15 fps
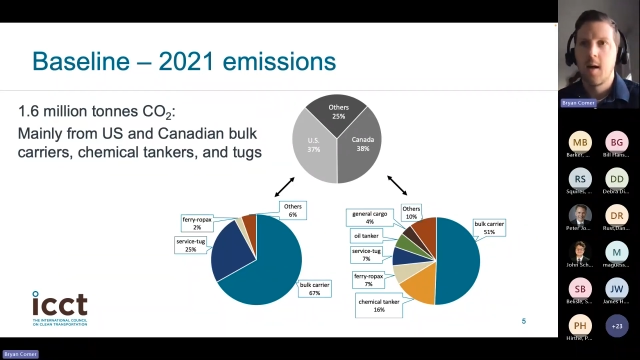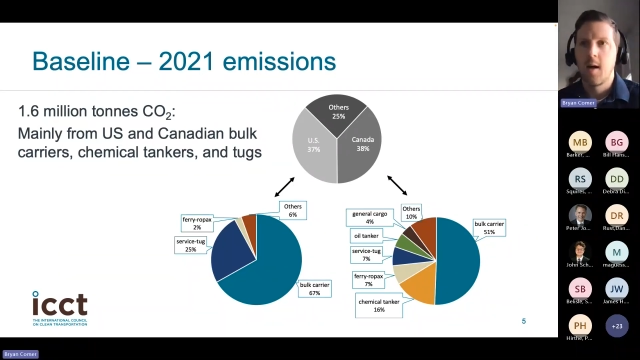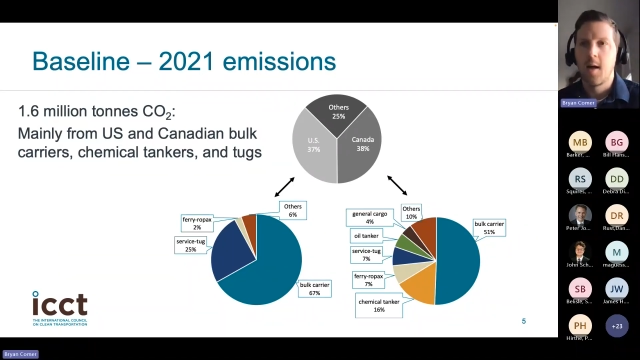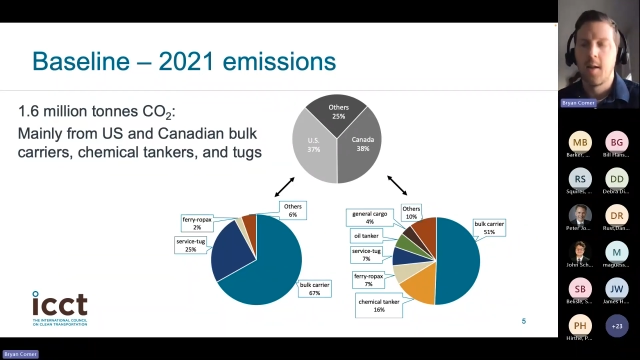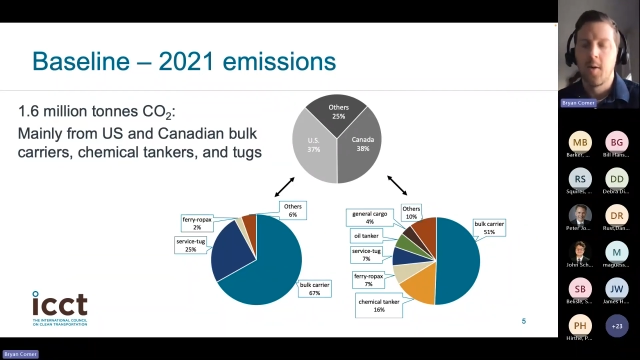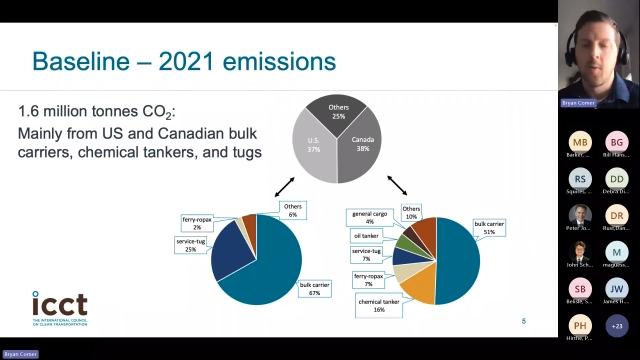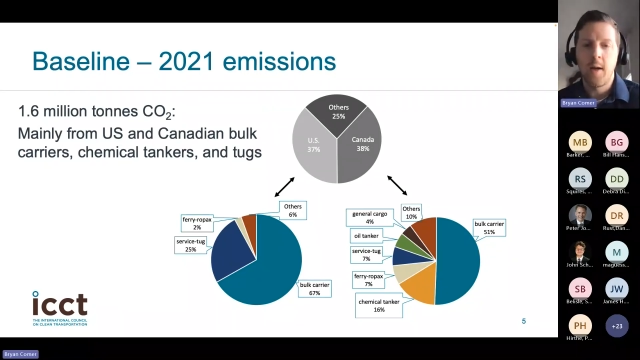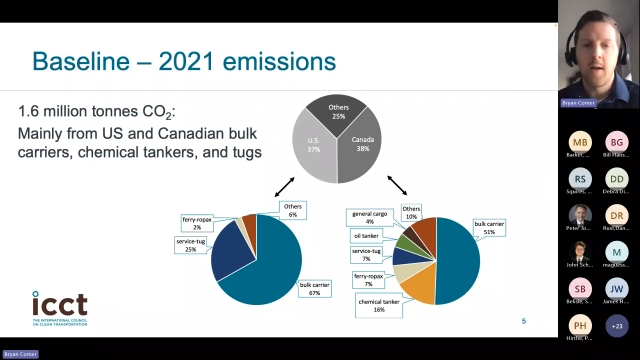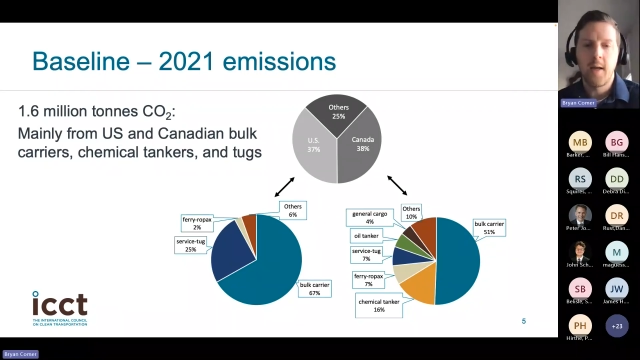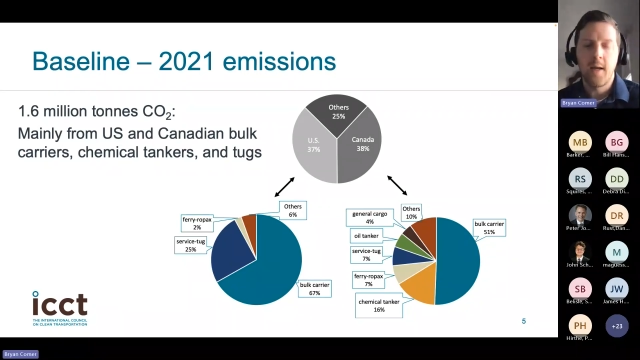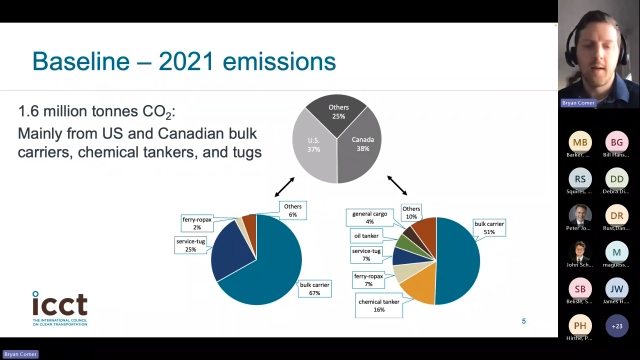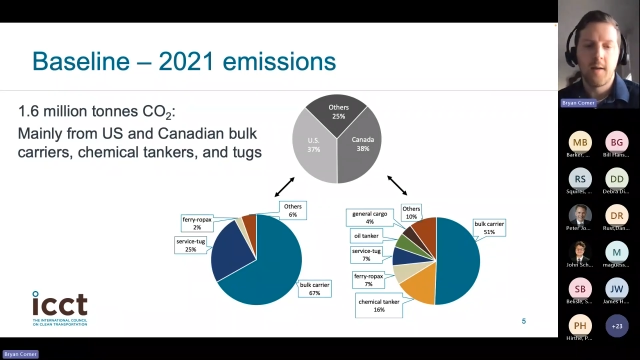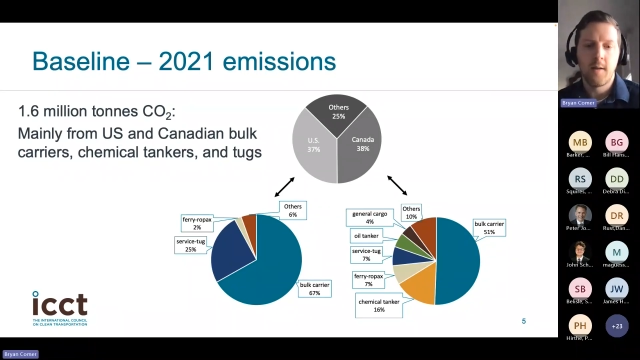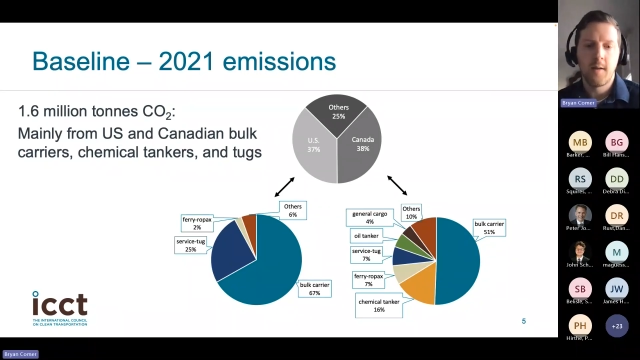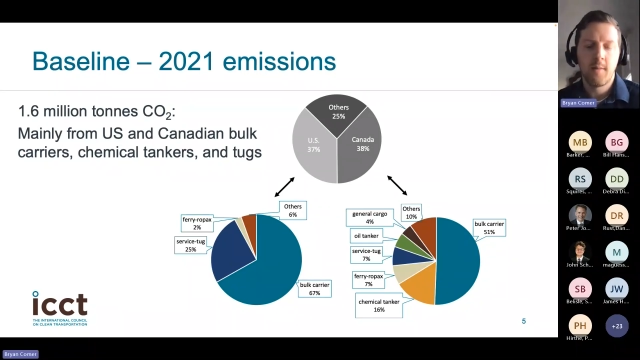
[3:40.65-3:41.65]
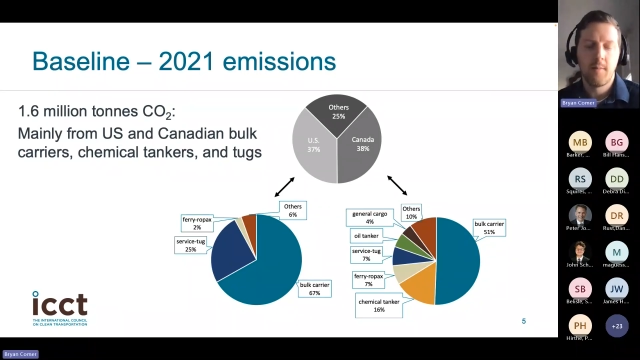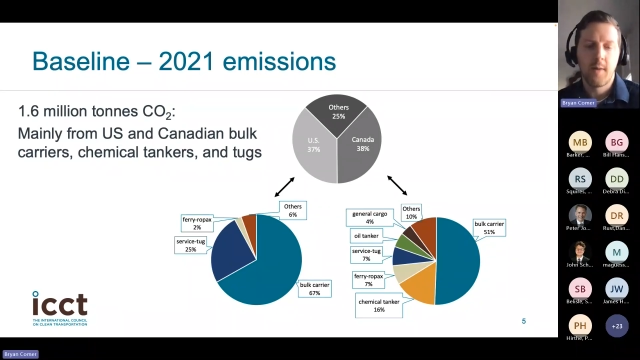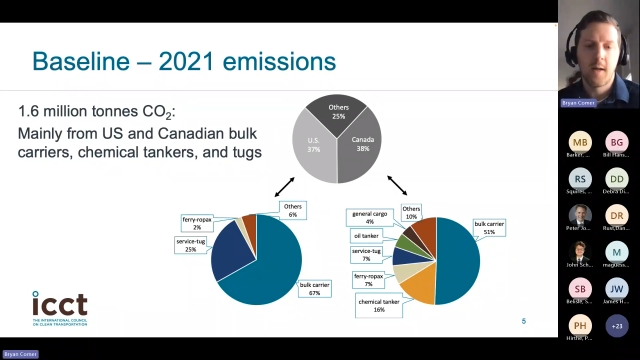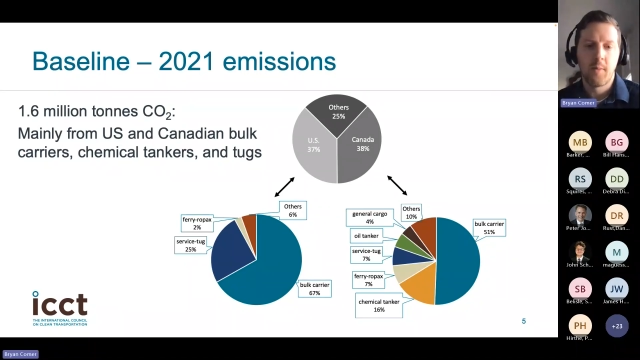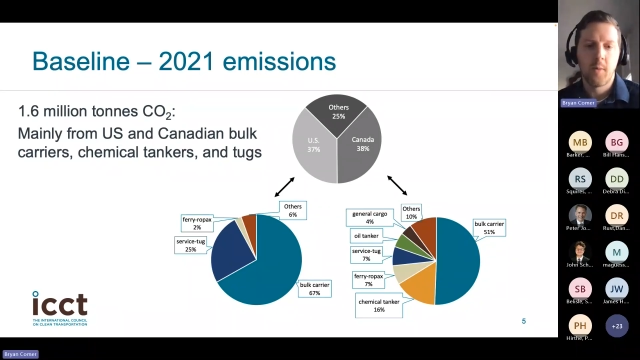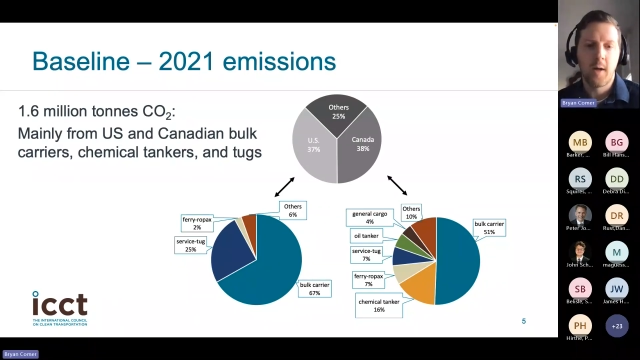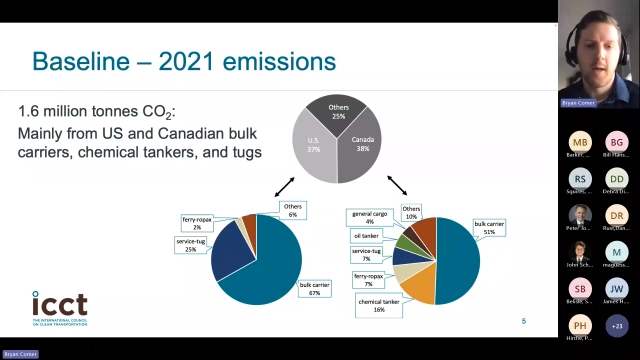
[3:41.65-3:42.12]
On the
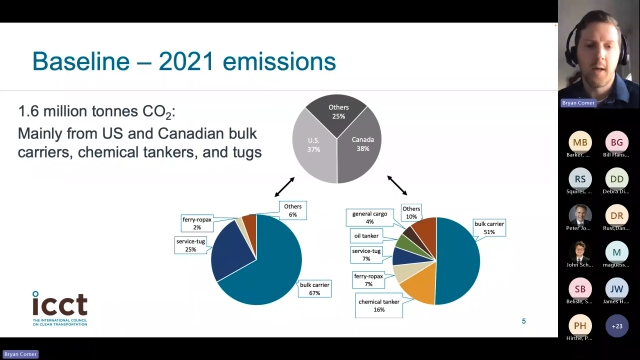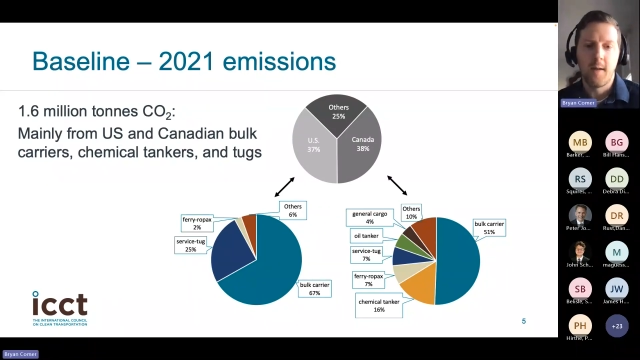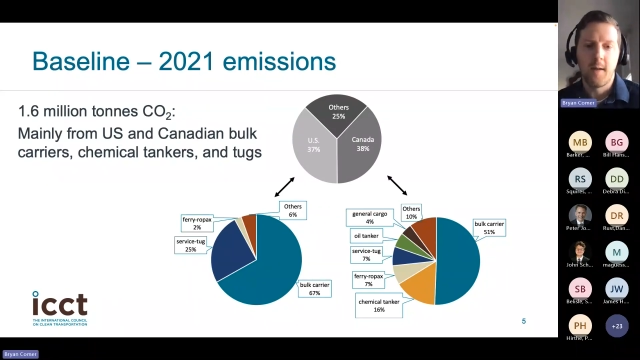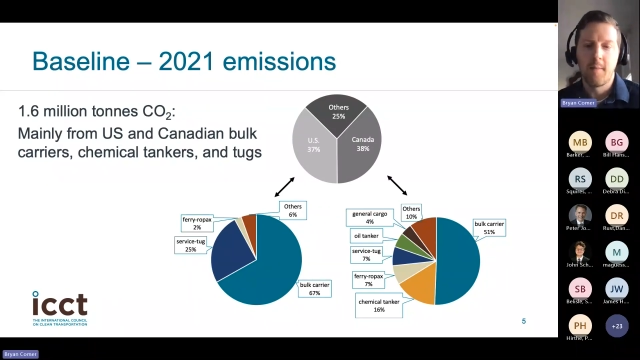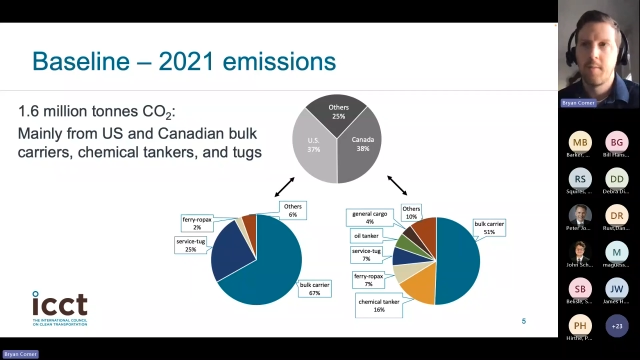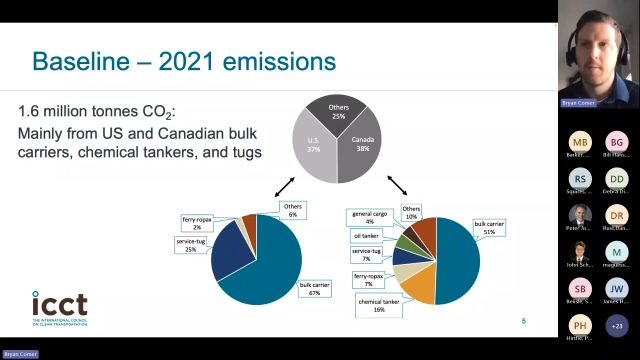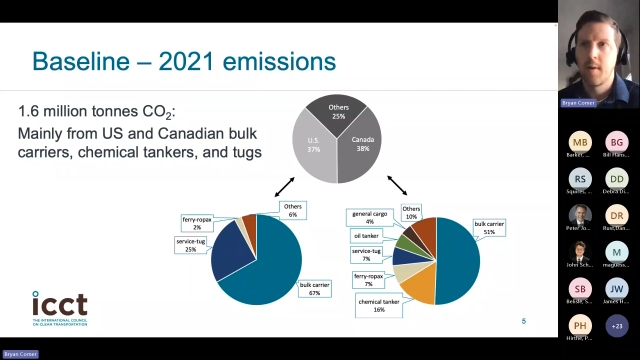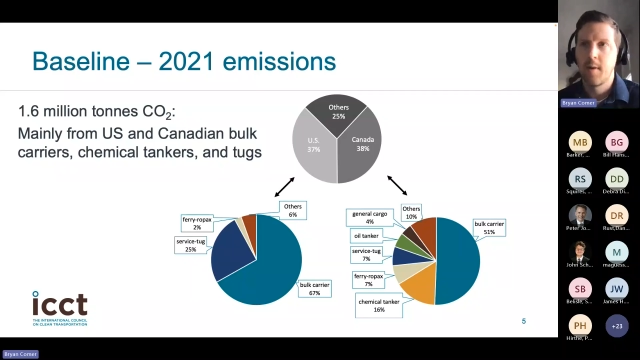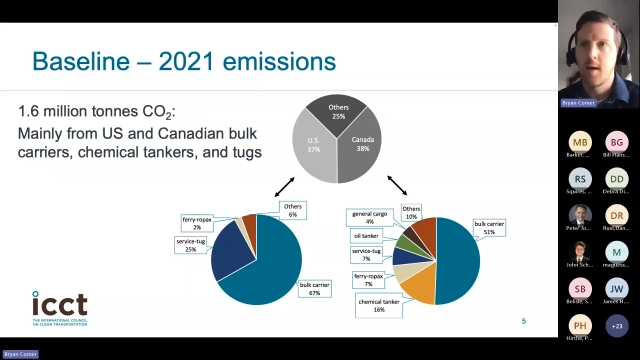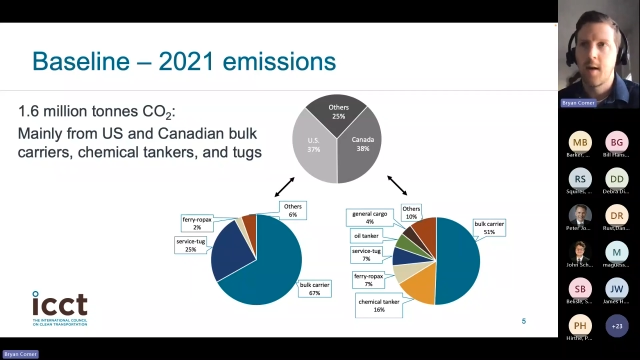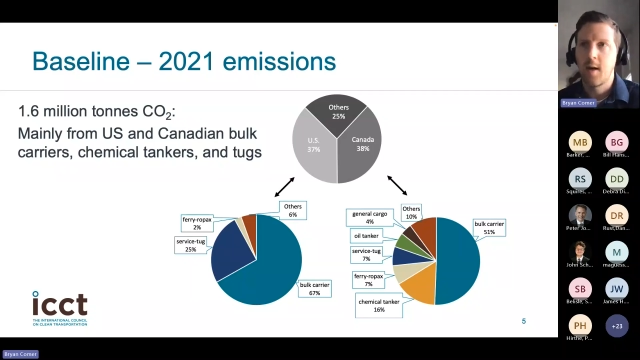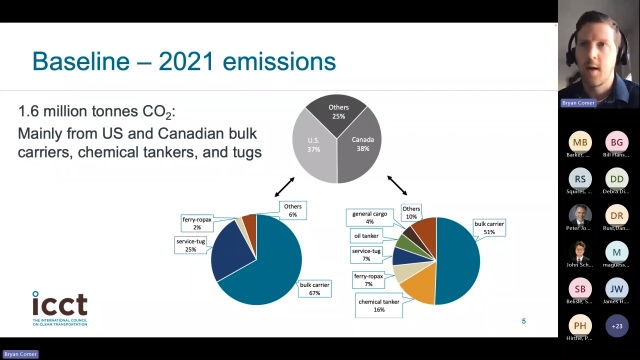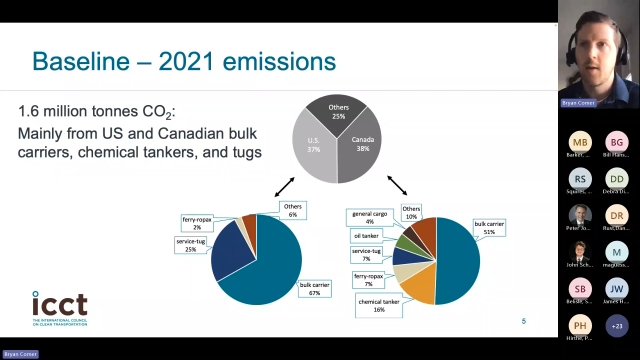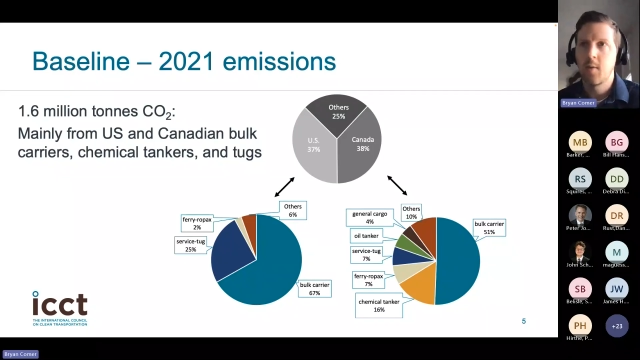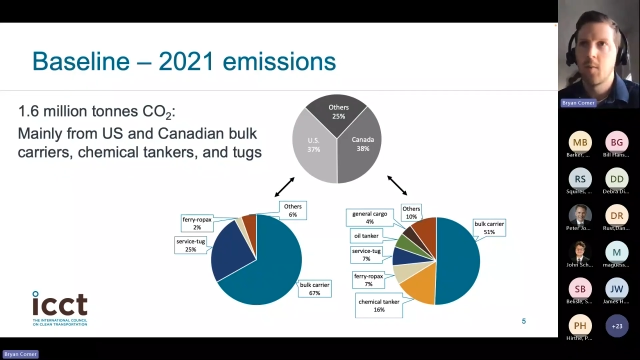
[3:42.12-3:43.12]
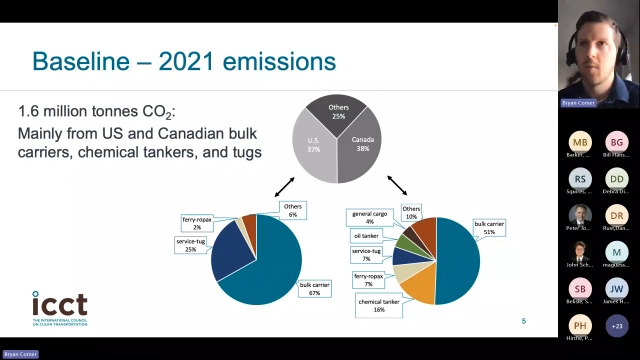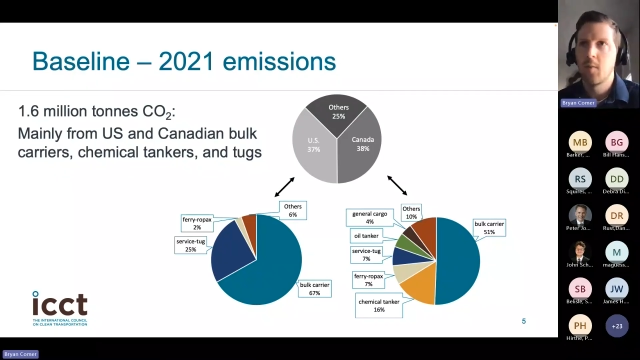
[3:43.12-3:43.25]
bottom right hand pie,